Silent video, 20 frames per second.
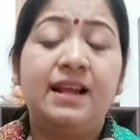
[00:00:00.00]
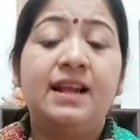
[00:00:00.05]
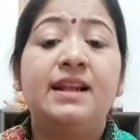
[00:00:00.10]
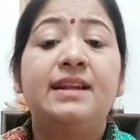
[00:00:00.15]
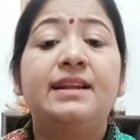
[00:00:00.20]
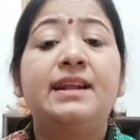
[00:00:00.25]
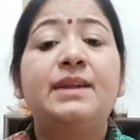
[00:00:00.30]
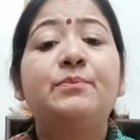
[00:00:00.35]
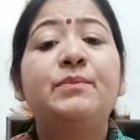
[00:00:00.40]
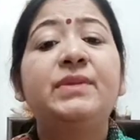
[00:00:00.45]

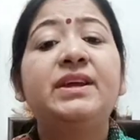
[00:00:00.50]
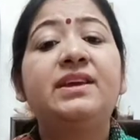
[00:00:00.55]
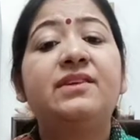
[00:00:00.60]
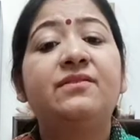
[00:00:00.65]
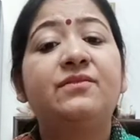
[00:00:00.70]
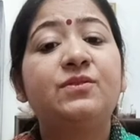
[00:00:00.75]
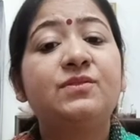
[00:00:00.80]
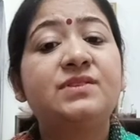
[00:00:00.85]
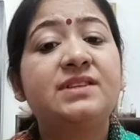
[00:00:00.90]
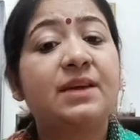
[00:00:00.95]
Let me give
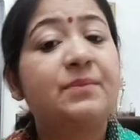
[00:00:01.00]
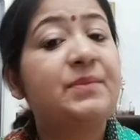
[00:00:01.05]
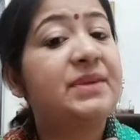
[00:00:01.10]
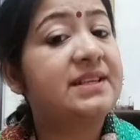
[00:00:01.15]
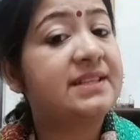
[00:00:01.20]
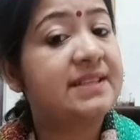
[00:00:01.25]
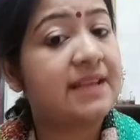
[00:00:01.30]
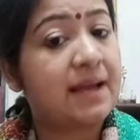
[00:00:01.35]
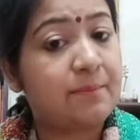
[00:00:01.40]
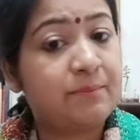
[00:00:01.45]
you some
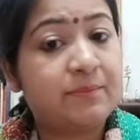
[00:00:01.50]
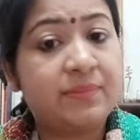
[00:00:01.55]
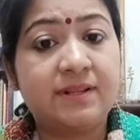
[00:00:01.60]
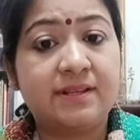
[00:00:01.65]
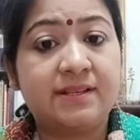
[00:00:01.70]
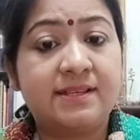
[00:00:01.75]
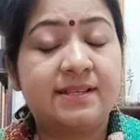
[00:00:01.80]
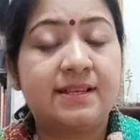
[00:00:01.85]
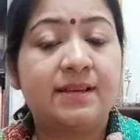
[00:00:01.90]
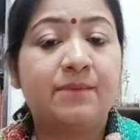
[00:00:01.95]

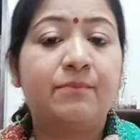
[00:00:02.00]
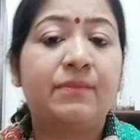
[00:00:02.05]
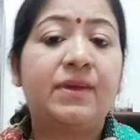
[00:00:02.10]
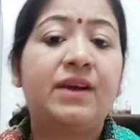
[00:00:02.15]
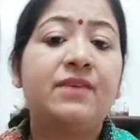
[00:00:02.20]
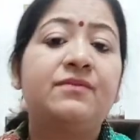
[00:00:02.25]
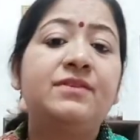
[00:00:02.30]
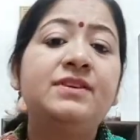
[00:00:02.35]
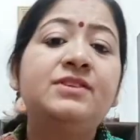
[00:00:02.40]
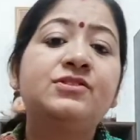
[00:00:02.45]
examples by
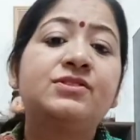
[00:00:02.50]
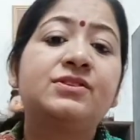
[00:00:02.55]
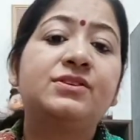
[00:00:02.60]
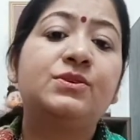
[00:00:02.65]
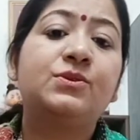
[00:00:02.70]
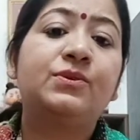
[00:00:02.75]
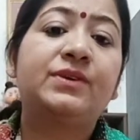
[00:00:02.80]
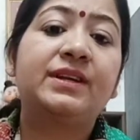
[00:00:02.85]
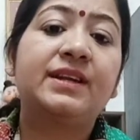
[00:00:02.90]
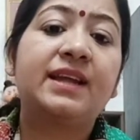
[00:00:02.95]
which
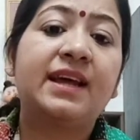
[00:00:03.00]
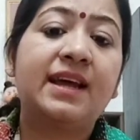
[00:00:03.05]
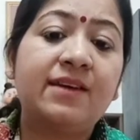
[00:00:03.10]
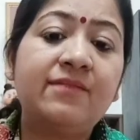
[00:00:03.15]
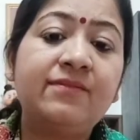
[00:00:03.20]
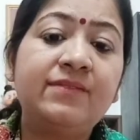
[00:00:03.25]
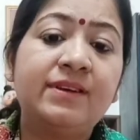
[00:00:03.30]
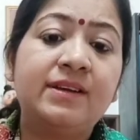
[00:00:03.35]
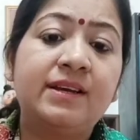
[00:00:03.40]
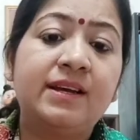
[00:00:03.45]
you can
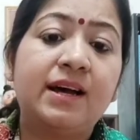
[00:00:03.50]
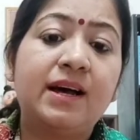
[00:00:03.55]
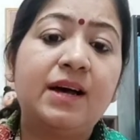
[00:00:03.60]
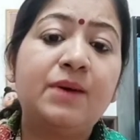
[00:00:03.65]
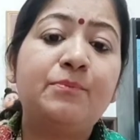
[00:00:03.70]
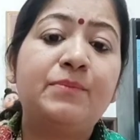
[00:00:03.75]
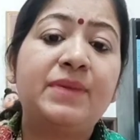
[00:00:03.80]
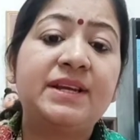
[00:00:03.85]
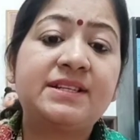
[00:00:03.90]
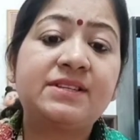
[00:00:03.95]
have a
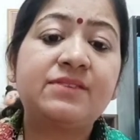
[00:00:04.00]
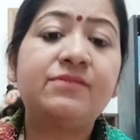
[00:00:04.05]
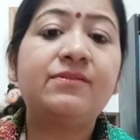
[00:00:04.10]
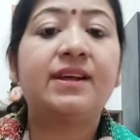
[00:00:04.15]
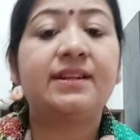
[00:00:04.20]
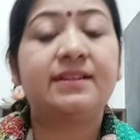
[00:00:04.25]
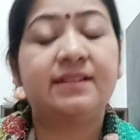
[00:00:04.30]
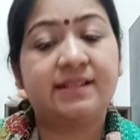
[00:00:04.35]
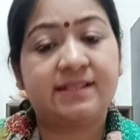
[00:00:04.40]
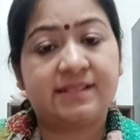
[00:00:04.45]
better
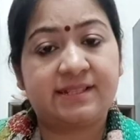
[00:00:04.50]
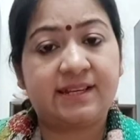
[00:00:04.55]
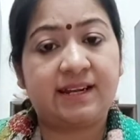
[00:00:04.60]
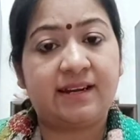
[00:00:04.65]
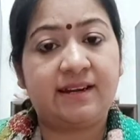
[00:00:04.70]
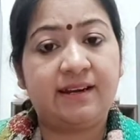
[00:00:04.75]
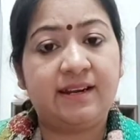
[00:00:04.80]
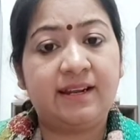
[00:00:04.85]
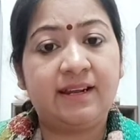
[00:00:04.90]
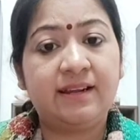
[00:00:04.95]

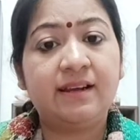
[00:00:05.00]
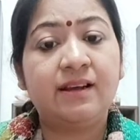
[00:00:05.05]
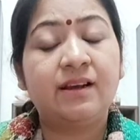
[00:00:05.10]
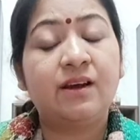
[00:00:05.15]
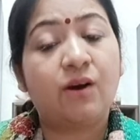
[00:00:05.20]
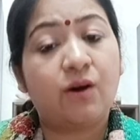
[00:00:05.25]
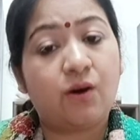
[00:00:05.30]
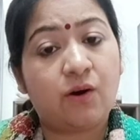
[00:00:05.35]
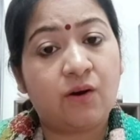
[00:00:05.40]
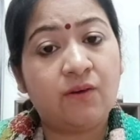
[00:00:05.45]
understanding
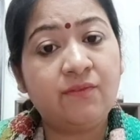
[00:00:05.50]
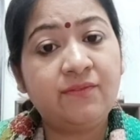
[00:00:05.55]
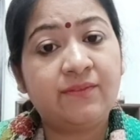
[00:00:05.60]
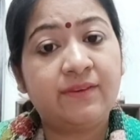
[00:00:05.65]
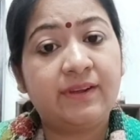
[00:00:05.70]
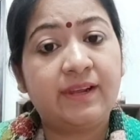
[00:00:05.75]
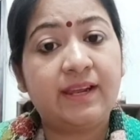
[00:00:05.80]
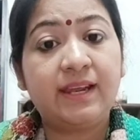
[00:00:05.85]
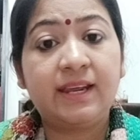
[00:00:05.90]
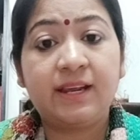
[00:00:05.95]
of
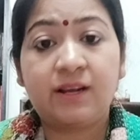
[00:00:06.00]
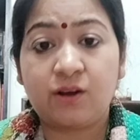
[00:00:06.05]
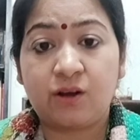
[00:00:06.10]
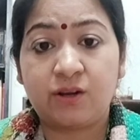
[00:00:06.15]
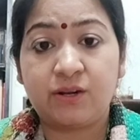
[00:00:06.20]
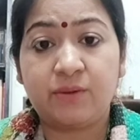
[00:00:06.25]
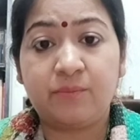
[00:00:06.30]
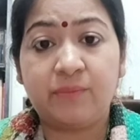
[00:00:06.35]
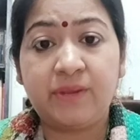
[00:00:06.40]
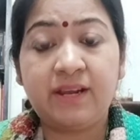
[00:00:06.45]

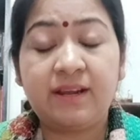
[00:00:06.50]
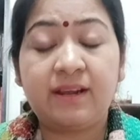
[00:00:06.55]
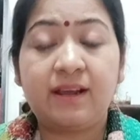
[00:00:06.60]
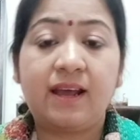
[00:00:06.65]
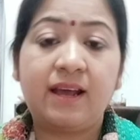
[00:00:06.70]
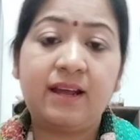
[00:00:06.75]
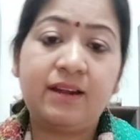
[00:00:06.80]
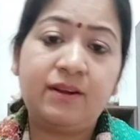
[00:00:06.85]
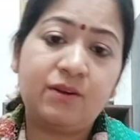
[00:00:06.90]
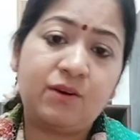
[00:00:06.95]
economic
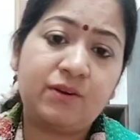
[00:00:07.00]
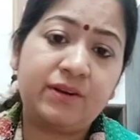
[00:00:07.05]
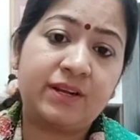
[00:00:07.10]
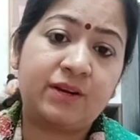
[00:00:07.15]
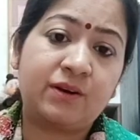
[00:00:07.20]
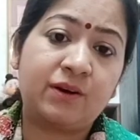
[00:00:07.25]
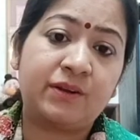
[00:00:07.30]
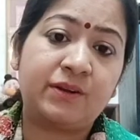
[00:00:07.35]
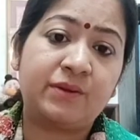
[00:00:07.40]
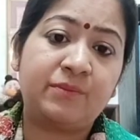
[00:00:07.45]
and
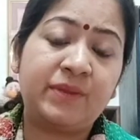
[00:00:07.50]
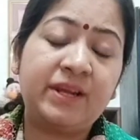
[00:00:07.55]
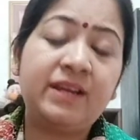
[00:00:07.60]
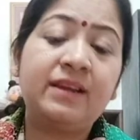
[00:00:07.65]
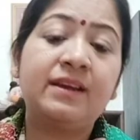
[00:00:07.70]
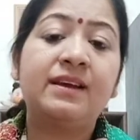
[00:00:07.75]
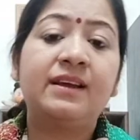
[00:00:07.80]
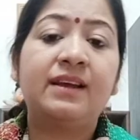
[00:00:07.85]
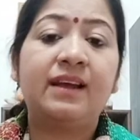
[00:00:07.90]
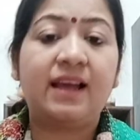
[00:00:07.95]

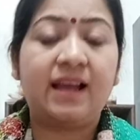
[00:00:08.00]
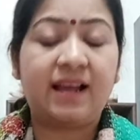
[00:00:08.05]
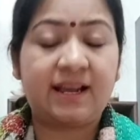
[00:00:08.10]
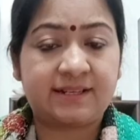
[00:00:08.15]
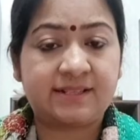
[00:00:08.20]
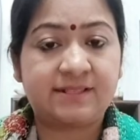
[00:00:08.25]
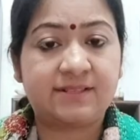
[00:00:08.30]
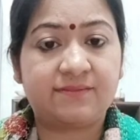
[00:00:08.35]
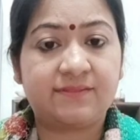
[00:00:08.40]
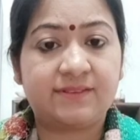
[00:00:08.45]
non-economic
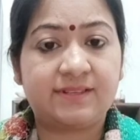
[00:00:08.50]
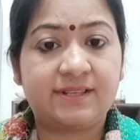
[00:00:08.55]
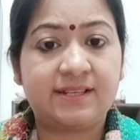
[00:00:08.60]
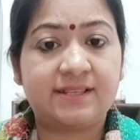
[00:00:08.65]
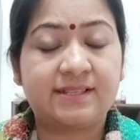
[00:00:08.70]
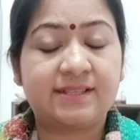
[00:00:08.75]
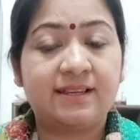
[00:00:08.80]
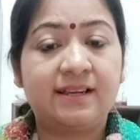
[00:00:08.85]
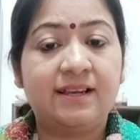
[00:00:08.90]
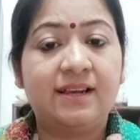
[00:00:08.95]

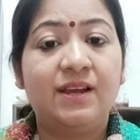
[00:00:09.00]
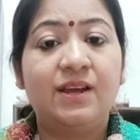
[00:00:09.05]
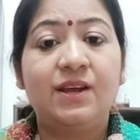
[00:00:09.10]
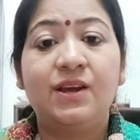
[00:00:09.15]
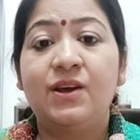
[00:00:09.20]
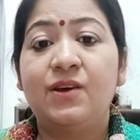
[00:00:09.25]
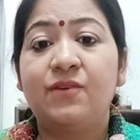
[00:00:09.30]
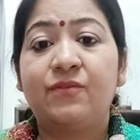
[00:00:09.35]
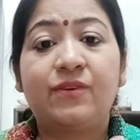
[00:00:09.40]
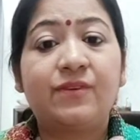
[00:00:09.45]
activities.
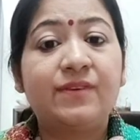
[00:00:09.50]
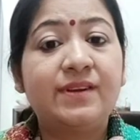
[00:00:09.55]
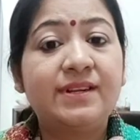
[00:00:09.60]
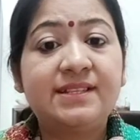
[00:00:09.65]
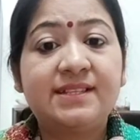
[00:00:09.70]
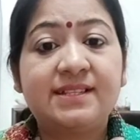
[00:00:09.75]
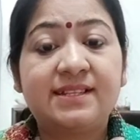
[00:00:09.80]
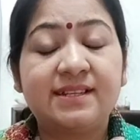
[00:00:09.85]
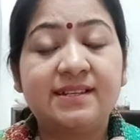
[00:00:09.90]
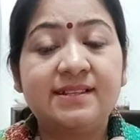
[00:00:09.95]
For
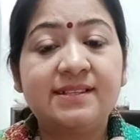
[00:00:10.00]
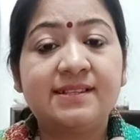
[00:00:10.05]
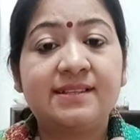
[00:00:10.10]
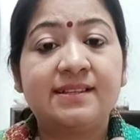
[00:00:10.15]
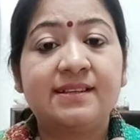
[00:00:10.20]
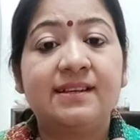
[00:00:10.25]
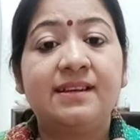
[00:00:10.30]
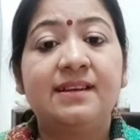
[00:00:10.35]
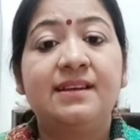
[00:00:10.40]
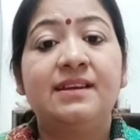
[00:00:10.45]
instance,
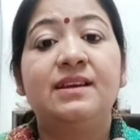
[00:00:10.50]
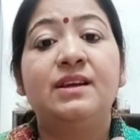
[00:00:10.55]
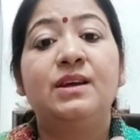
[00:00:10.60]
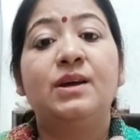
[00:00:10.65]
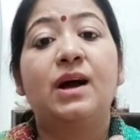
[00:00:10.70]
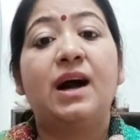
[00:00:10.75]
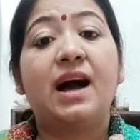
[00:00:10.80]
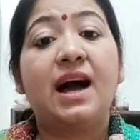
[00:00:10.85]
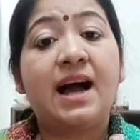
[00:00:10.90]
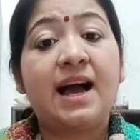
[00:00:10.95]

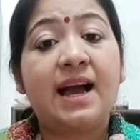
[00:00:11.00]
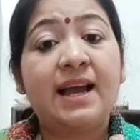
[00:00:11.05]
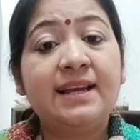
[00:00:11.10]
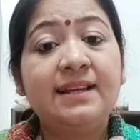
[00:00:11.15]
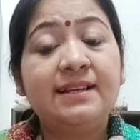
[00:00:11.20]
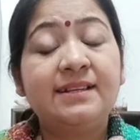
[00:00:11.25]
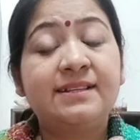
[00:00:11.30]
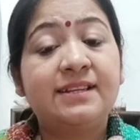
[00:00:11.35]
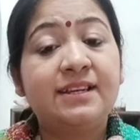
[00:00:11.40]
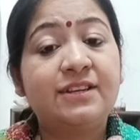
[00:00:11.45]

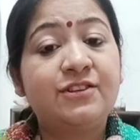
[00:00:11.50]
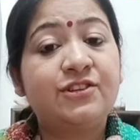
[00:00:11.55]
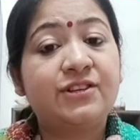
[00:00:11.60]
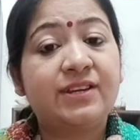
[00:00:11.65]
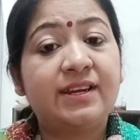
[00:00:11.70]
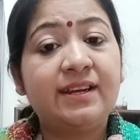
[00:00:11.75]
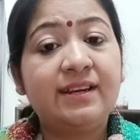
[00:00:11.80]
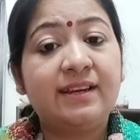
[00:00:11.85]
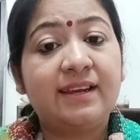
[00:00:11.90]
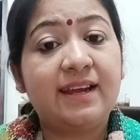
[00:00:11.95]
I'm
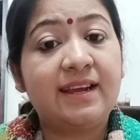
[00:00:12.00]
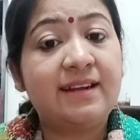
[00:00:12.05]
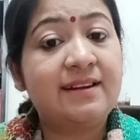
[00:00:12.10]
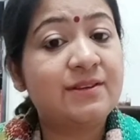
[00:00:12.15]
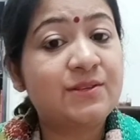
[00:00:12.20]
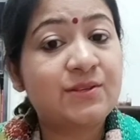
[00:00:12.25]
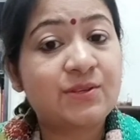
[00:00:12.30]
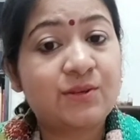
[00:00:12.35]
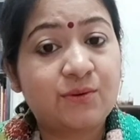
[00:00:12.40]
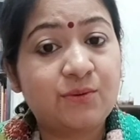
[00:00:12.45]
teaching in a
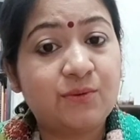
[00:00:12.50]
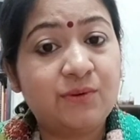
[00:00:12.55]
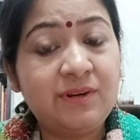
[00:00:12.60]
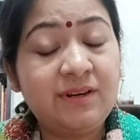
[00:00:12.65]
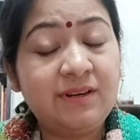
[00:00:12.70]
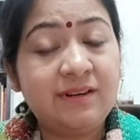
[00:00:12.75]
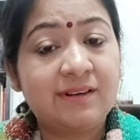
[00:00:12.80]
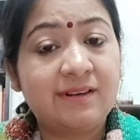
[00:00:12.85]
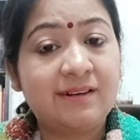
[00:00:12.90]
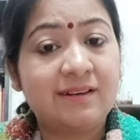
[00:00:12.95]
school,
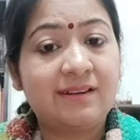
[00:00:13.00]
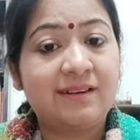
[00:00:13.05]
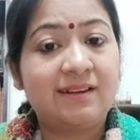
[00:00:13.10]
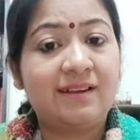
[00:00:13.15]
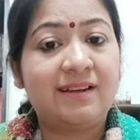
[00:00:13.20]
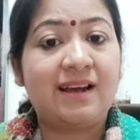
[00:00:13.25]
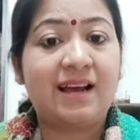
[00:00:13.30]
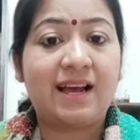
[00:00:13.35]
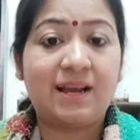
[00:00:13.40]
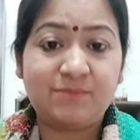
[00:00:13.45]

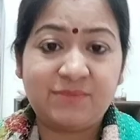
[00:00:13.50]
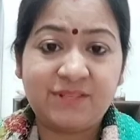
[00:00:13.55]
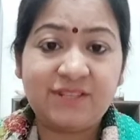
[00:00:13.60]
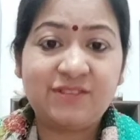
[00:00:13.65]
I